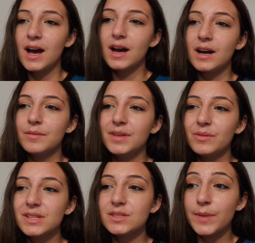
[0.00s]
Um,
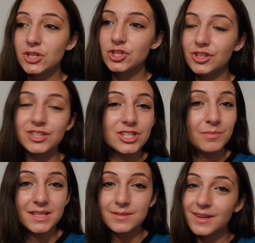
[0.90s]
it was special.
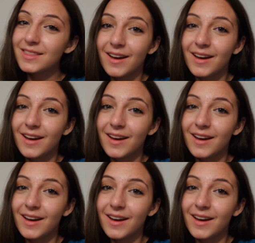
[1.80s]
Jimmy Smith